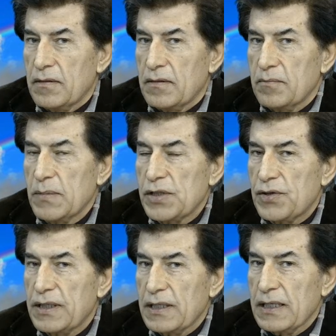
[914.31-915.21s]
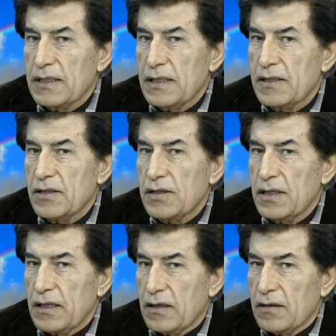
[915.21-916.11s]
Measuring the intensity
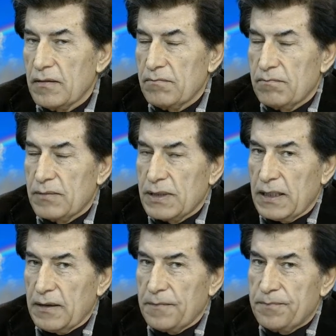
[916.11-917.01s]
and the, say,